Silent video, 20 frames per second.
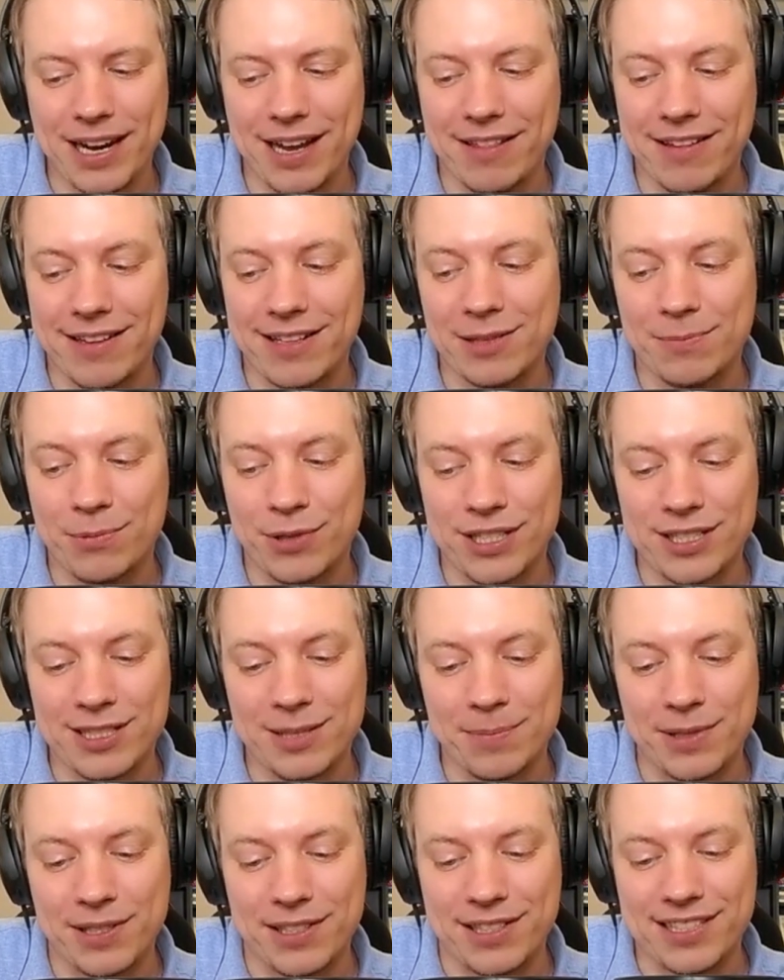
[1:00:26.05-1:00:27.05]
ethical
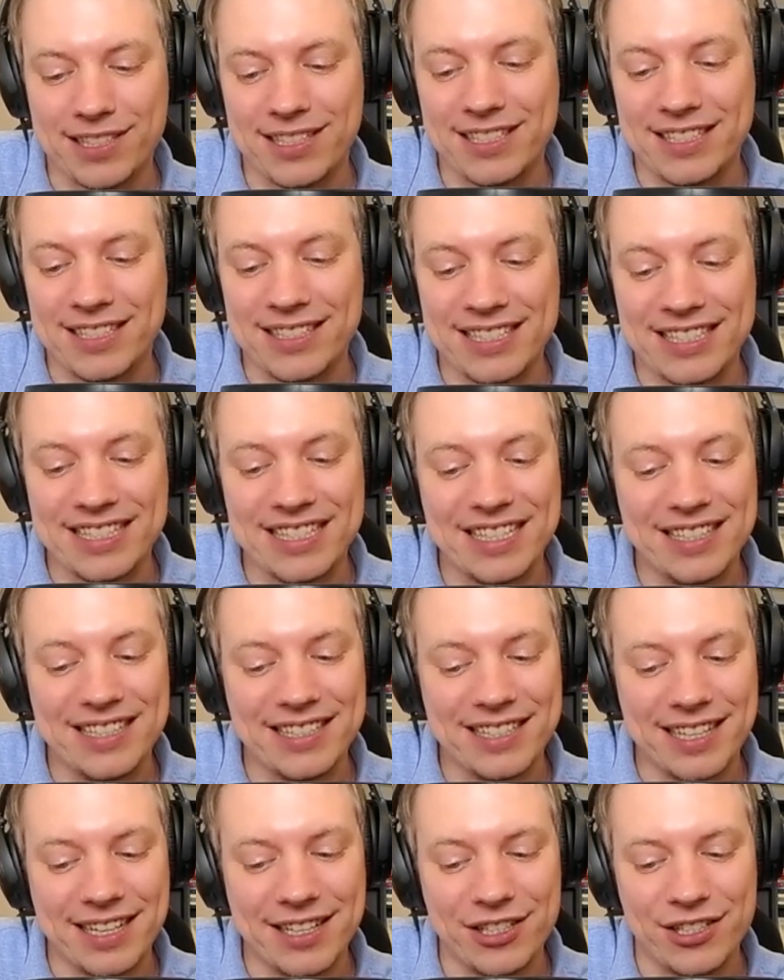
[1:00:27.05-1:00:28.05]
principles and sincere
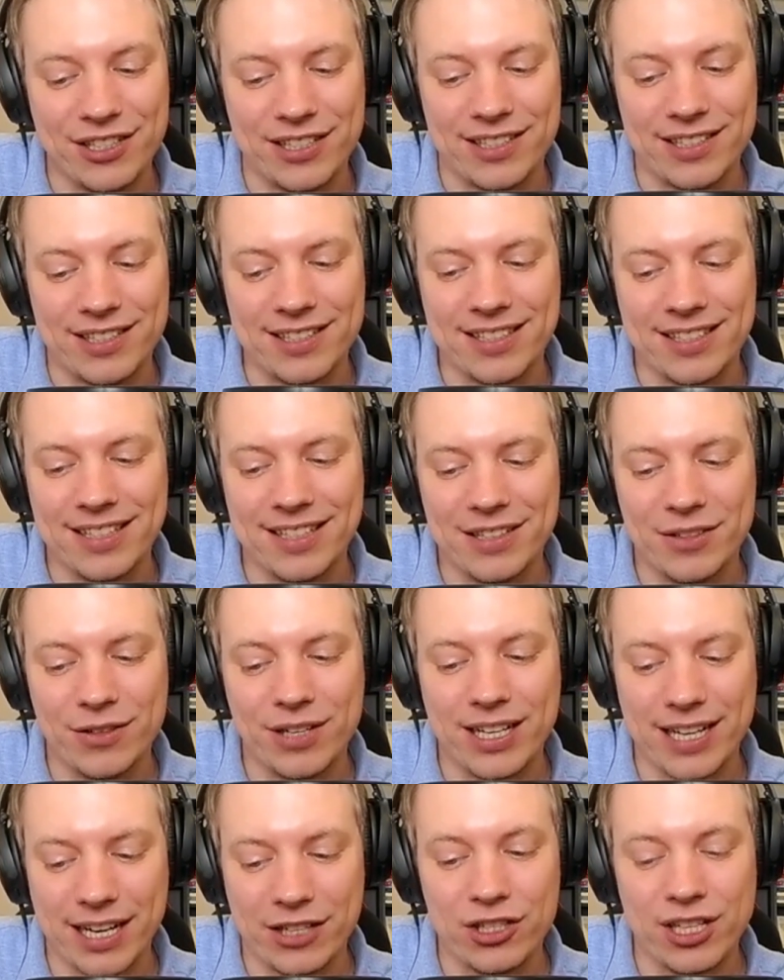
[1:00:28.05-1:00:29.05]
intentions, you
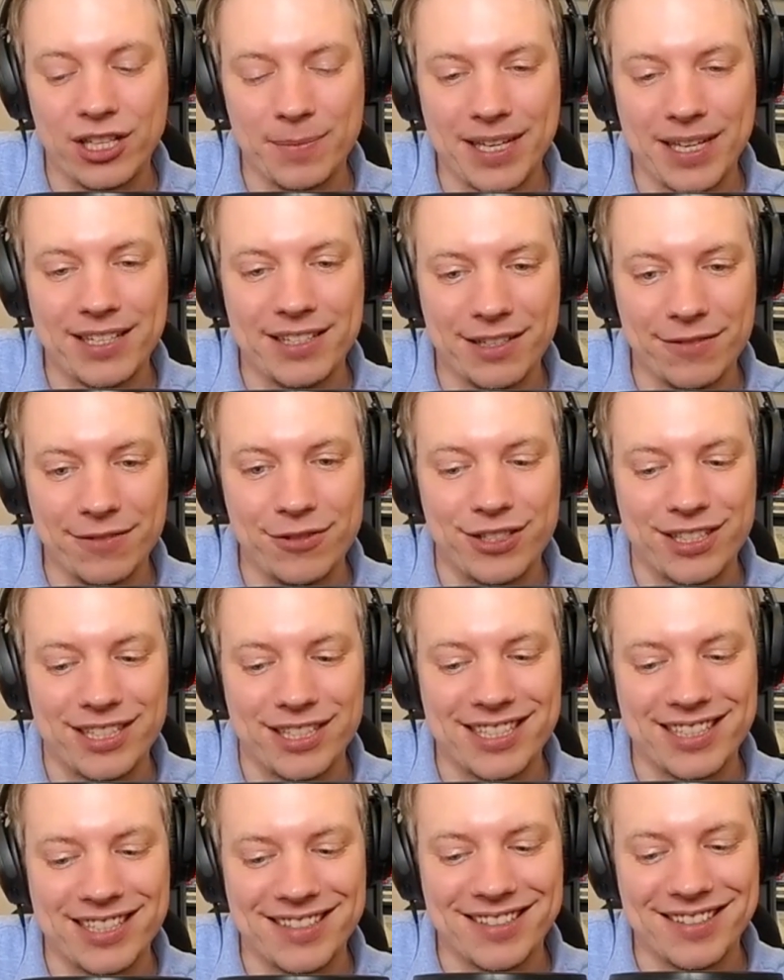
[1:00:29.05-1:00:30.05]
can actually make a
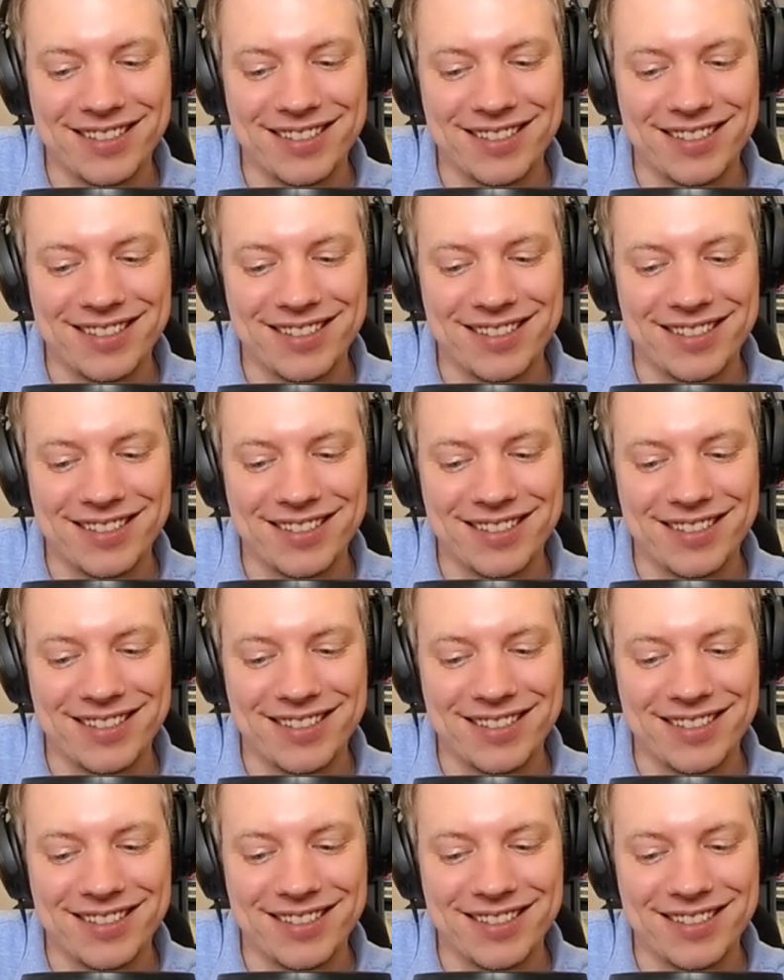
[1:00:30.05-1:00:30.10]
difference.